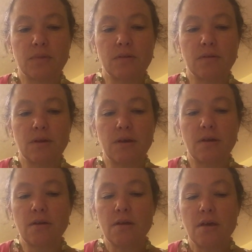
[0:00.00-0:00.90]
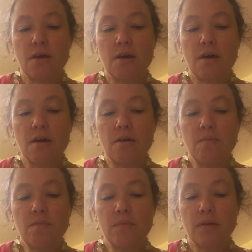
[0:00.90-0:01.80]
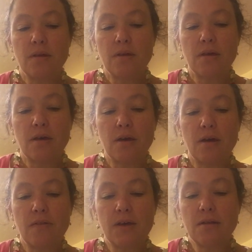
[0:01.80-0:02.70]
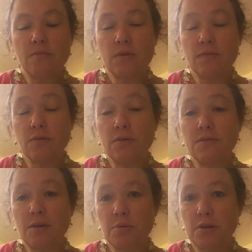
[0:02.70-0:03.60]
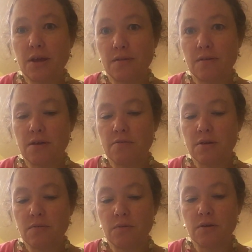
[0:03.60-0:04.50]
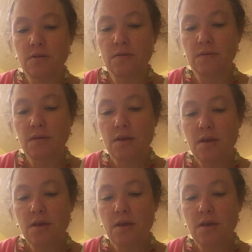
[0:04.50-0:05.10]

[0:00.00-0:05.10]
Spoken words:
Okay, and then we've got the double SION words,